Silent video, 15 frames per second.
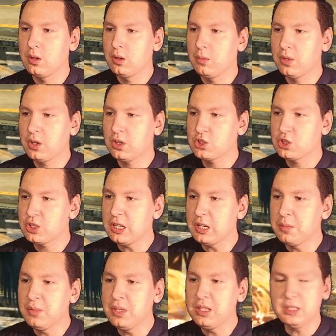because she
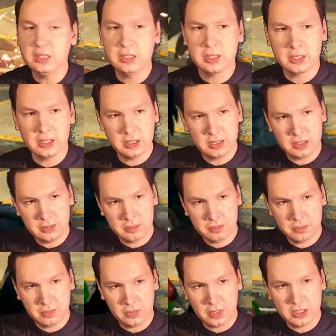immediately
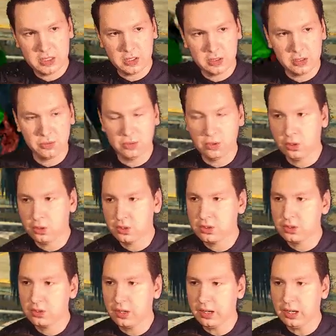is on the floor,
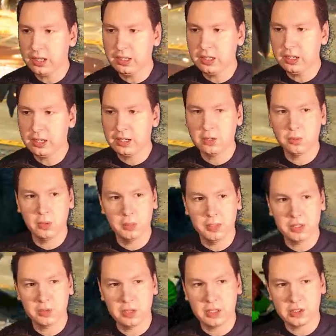so any high will be
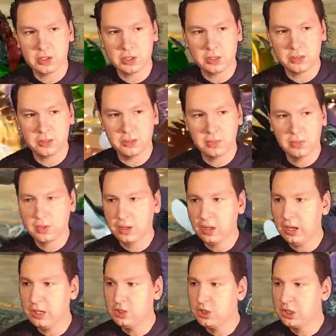crushed.
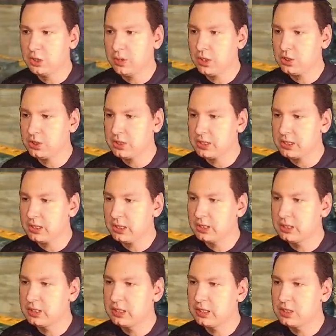And she crushes
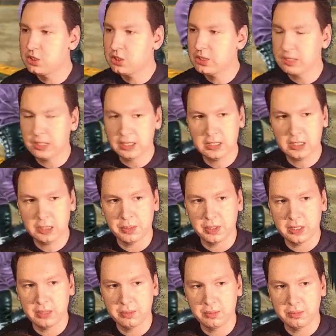until she stands up again.